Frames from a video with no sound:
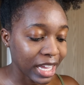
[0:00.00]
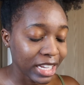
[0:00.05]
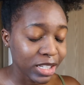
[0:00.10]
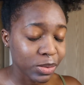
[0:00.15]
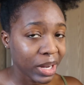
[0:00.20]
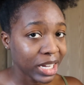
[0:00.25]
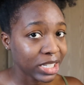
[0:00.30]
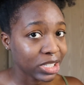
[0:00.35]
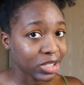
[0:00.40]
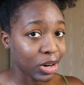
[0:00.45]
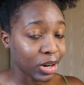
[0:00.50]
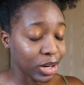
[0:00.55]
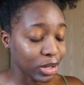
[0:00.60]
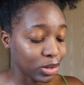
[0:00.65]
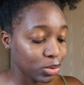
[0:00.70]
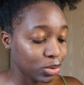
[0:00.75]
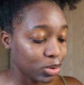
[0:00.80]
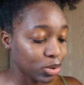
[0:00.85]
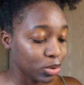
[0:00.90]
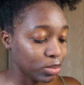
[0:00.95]
That's why I started
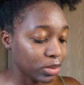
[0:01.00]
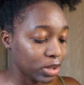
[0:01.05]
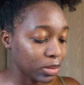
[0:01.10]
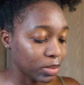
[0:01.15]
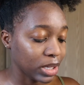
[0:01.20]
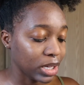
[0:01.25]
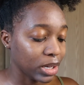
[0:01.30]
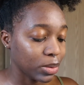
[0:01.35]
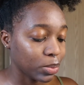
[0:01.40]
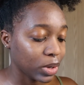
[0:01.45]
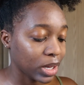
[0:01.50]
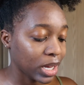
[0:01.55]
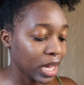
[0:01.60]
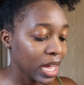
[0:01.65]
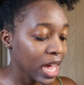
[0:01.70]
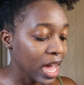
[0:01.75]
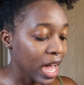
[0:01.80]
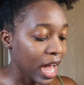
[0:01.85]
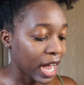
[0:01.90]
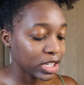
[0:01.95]
YouTube to begin with.
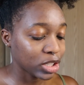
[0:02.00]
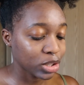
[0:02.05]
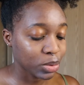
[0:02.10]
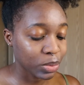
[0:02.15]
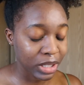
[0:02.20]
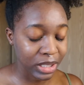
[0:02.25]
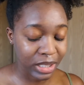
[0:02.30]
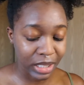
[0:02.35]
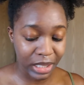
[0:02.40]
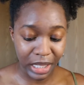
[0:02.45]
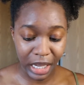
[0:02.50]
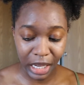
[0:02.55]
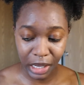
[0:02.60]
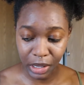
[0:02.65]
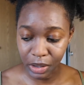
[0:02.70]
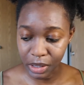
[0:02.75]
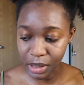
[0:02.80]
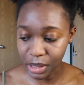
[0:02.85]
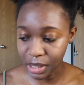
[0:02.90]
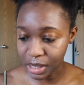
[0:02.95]
I just wanted to take
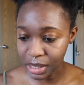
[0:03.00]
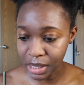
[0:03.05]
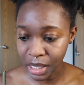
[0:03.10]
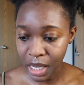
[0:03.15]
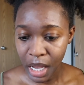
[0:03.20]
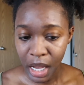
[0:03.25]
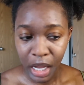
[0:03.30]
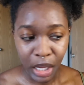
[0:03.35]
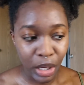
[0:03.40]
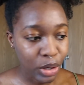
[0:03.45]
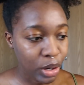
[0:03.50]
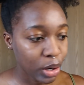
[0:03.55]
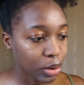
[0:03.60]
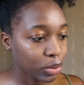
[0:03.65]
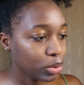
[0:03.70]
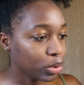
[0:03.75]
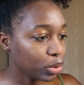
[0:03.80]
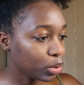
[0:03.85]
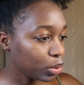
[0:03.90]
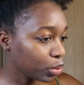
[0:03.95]
on this, you know,
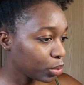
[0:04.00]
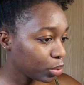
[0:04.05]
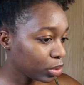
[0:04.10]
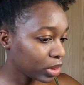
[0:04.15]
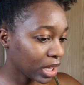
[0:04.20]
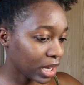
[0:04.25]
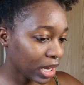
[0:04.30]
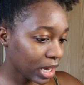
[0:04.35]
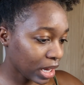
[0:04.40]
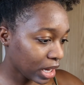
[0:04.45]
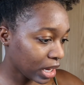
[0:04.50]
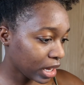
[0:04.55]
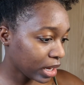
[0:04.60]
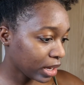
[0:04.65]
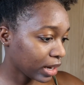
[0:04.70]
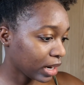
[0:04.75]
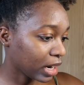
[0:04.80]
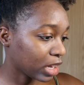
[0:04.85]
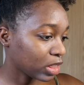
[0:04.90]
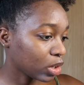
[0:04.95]
new
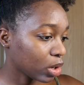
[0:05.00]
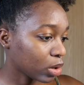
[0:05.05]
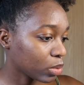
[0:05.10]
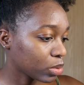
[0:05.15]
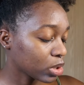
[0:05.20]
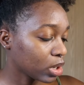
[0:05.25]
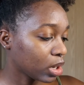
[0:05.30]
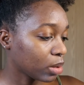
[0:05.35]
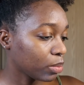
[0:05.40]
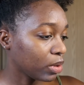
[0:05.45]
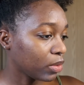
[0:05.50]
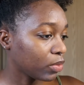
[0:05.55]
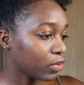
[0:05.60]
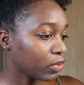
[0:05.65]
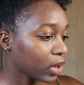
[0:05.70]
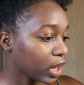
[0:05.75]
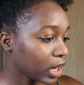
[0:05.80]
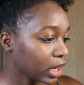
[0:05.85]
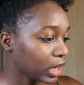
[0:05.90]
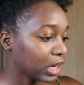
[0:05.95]
thing and I thought it was going to be
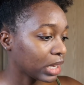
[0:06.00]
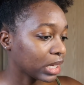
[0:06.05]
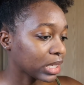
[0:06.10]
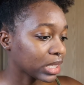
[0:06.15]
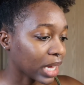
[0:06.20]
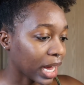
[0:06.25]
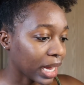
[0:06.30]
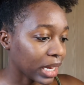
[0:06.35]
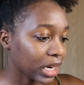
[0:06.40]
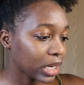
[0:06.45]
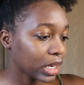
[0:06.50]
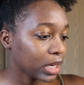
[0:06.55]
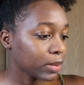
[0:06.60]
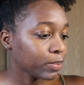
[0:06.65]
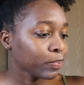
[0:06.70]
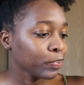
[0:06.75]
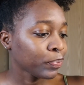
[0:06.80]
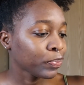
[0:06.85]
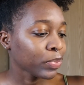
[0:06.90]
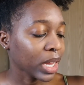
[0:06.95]
fun and exciting
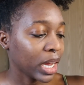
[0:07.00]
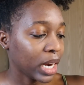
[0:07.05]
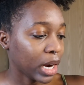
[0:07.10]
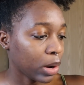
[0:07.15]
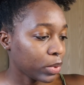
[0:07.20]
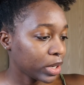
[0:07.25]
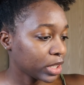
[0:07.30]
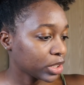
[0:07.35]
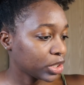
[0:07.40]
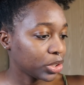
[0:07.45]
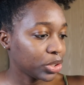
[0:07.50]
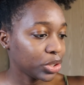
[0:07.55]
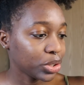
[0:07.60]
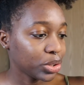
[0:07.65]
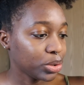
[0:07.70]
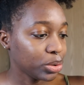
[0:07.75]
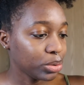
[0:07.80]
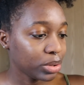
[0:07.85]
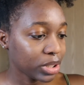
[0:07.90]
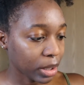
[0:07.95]
and I wanted to
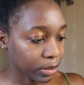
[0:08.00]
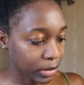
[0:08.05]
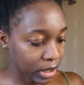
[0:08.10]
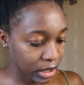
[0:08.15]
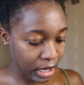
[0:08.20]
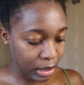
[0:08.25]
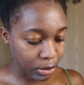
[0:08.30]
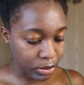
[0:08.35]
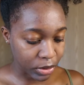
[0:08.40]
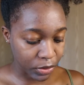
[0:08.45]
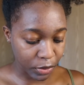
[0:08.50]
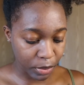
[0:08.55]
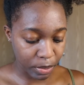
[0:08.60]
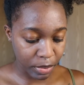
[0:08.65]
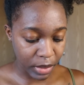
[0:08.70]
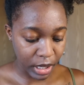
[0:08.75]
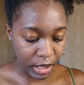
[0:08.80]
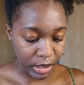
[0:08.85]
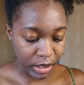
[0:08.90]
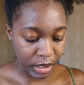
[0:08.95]
just do something that was for
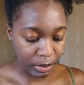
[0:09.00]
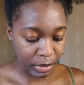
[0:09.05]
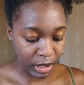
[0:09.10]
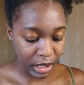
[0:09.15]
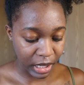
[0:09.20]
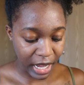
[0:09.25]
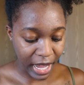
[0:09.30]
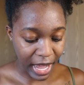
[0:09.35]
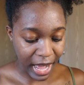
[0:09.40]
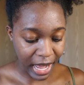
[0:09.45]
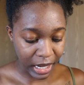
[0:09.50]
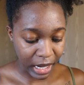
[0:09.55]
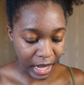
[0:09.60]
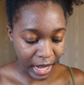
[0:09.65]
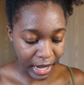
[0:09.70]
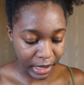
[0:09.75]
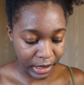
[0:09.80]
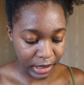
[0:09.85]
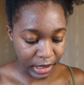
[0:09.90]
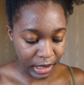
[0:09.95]
me, something that I
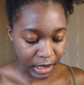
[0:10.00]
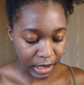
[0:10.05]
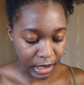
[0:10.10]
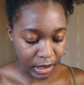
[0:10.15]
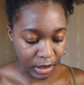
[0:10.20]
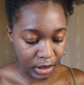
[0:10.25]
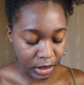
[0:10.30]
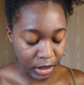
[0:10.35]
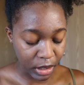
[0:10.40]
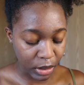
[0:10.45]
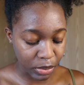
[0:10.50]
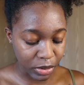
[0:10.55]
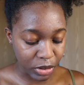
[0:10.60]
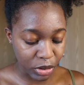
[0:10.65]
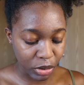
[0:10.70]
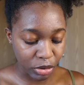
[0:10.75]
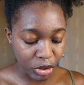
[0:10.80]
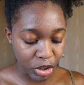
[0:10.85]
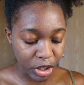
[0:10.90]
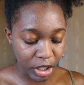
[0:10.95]
liked and there was
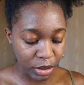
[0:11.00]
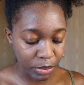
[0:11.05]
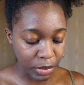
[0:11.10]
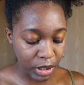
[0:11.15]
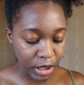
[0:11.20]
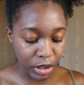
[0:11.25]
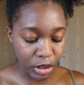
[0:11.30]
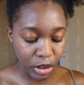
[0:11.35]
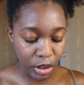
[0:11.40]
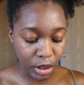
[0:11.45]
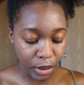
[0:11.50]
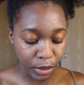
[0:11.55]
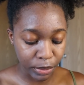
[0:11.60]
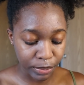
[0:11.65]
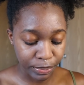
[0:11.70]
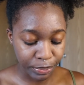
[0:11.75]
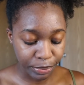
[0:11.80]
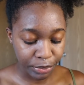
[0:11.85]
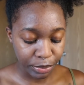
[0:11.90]
no judgment. So